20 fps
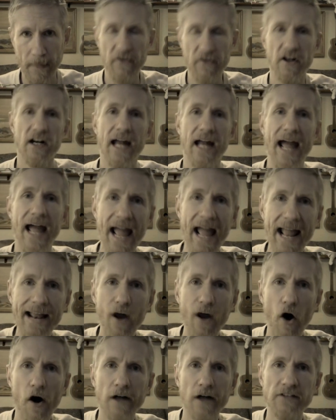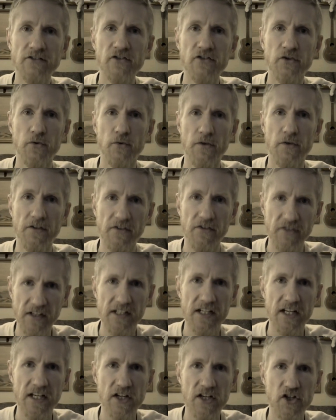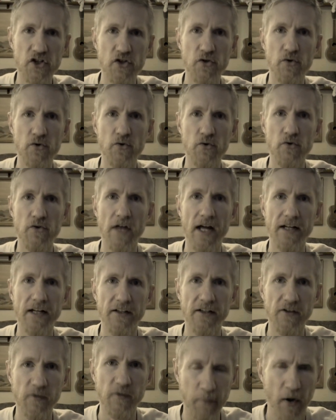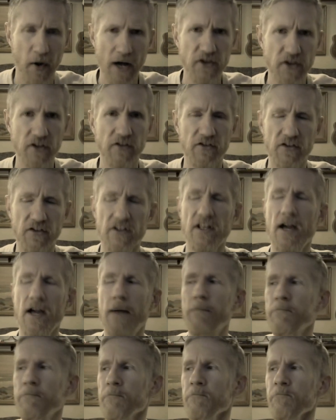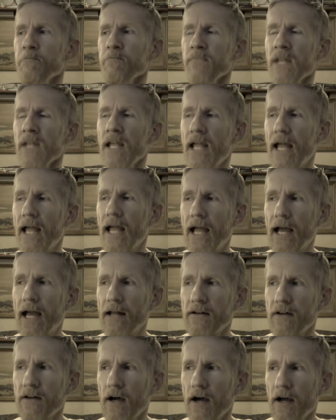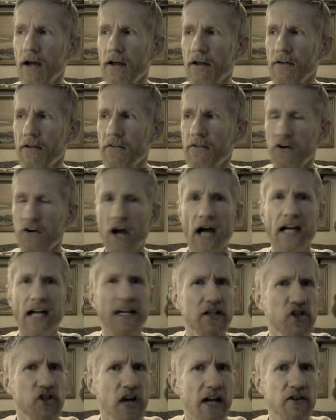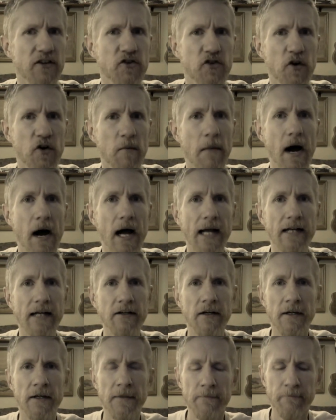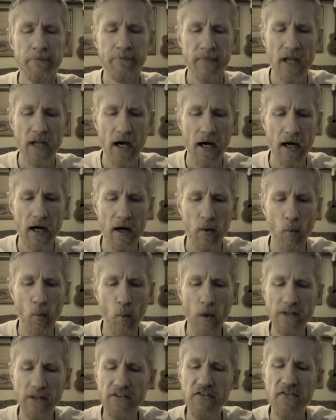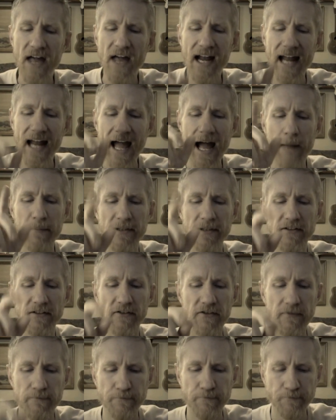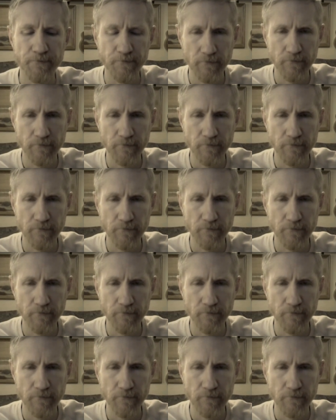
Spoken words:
they're going to hang on to the sin issue that is precious to them, and they're not going to change their mind. Once that happens,